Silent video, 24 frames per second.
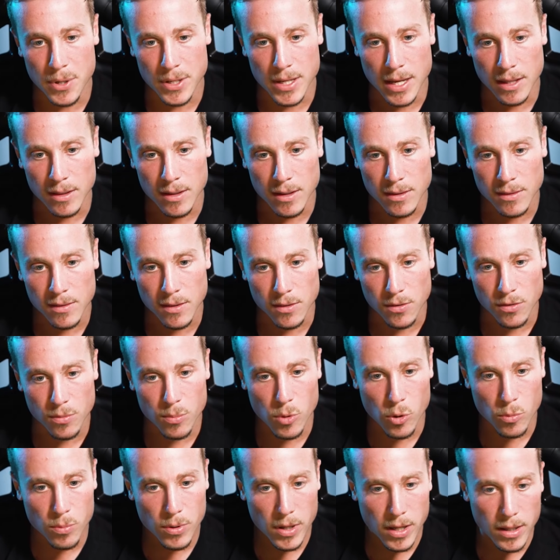yeah, that's a
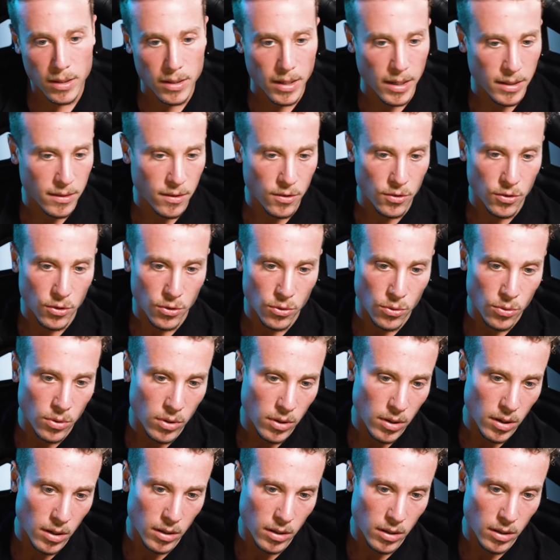smoke play I like to do.